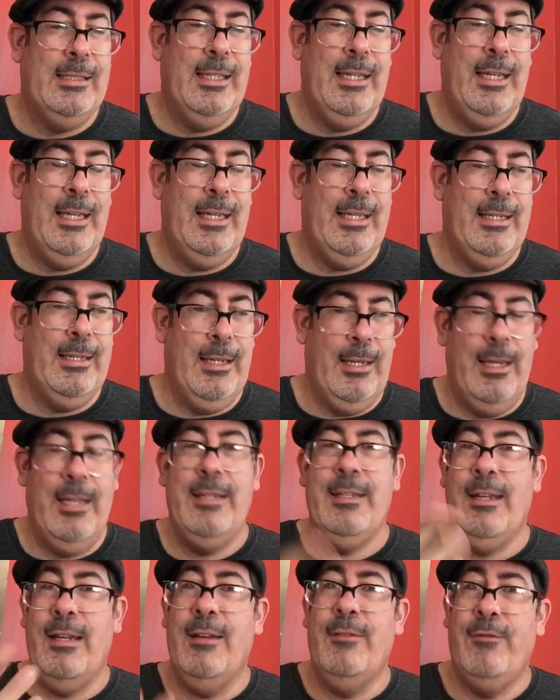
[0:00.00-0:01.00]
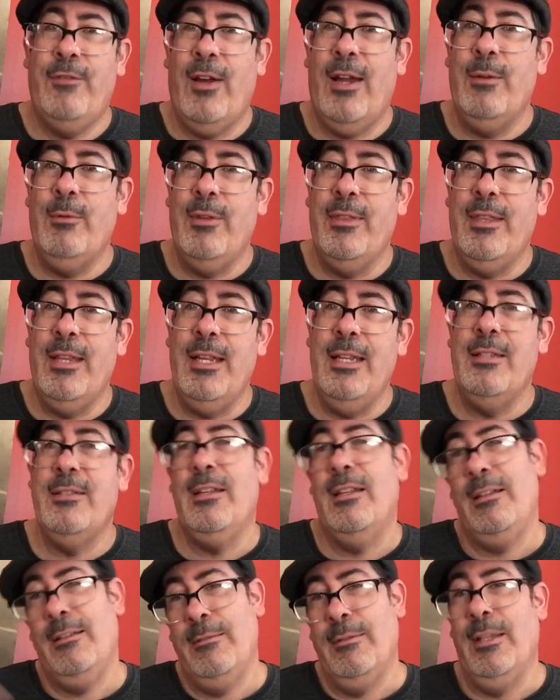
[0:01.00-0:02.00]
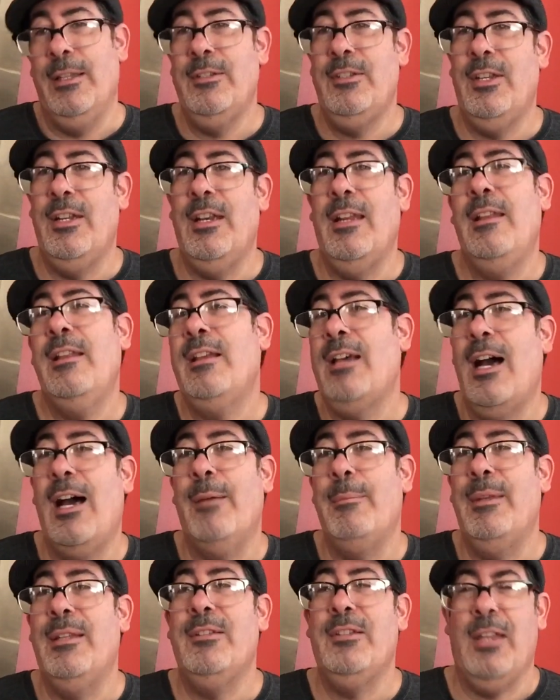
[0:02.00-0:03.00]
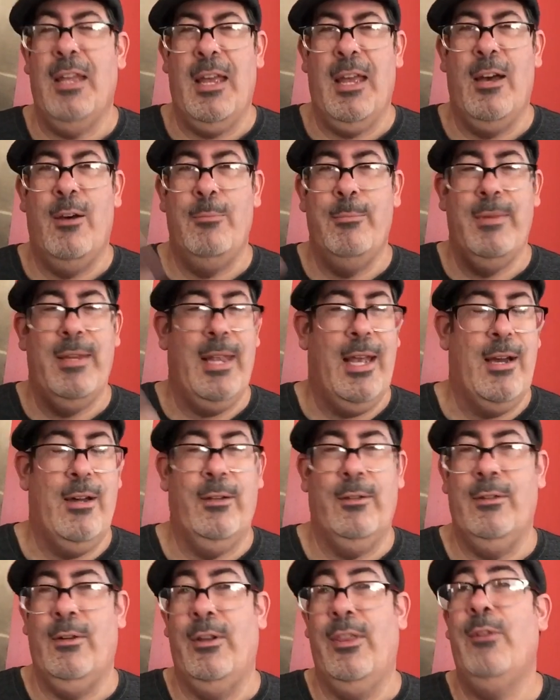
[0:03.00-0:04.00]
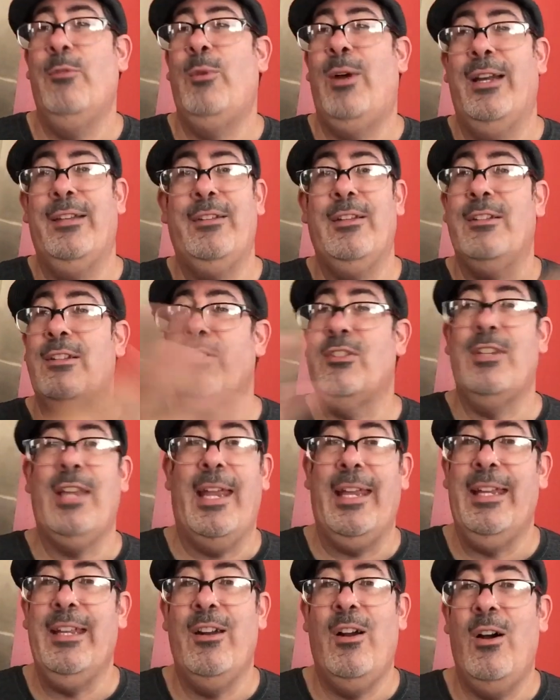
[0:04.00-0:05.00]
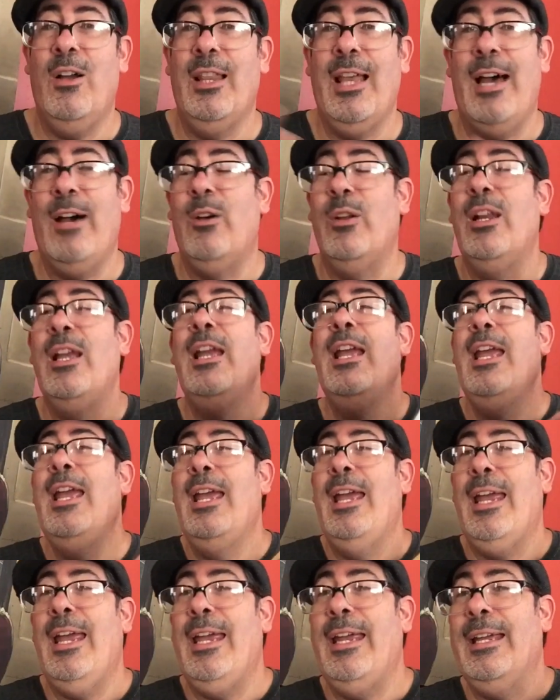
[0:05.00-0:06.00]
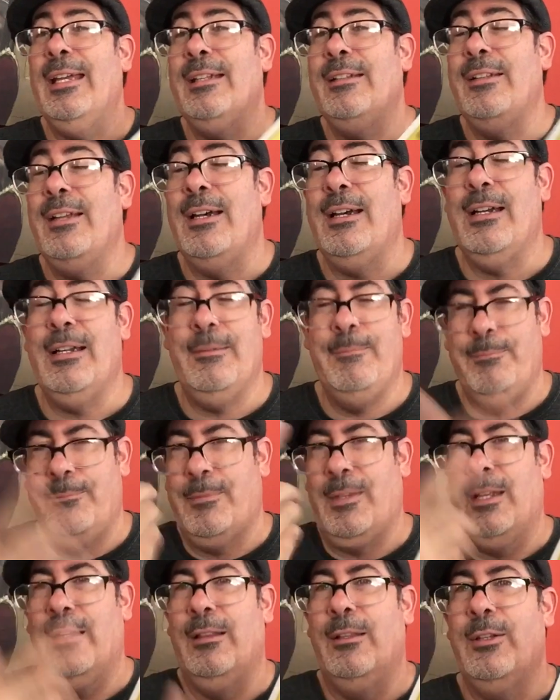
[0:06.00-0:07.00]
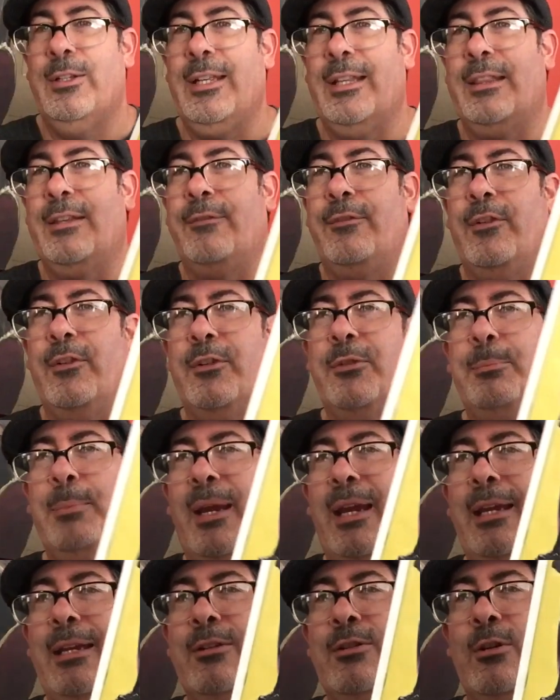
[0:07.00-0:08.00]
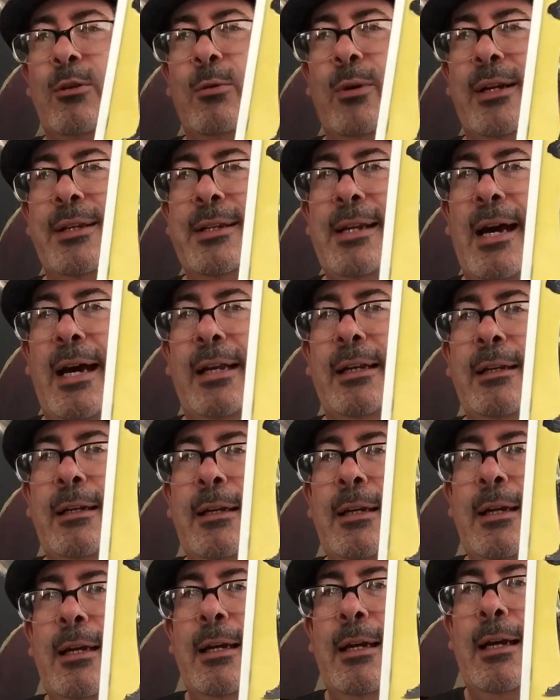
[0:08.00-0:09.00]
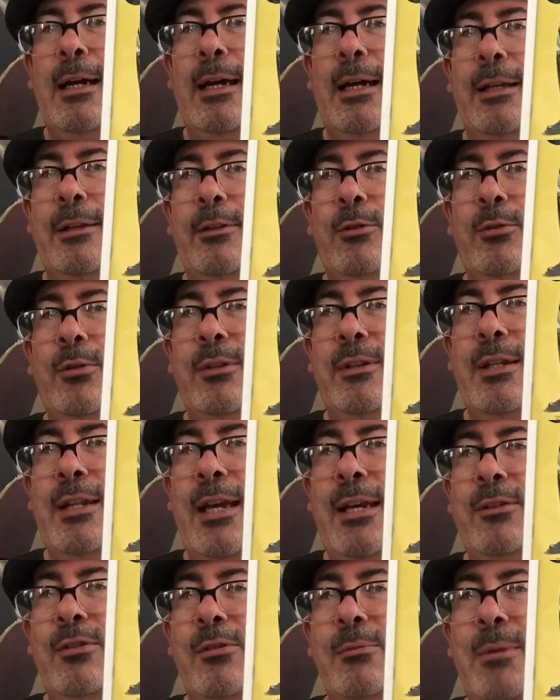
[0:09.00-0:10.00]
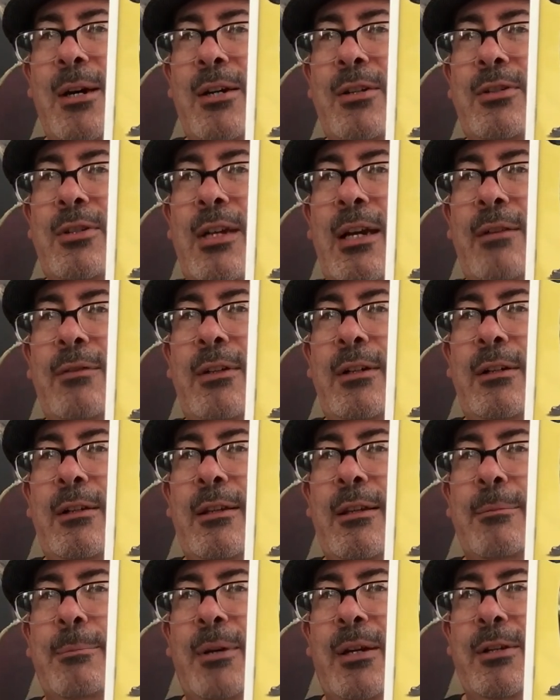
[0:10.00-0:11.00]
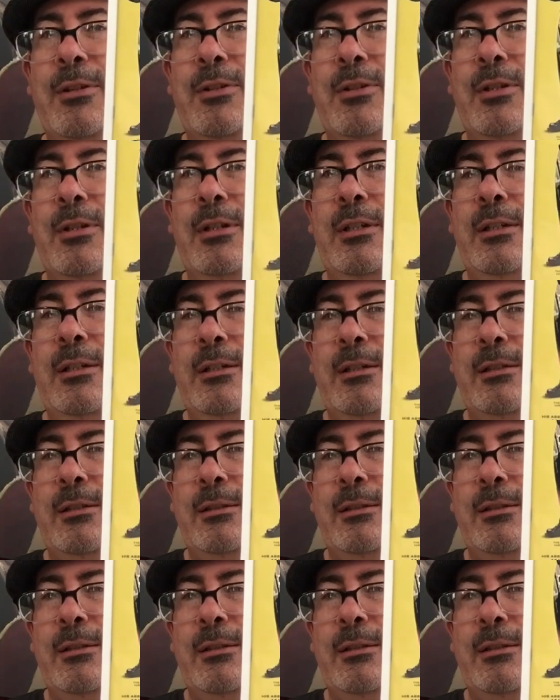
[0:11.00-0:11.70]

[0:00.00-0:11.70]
can identify with these and listen in the comments to help me out. Otherwise, I just take it all out and look at the first page or whatnot. This was a nice homage cover, The Punisher.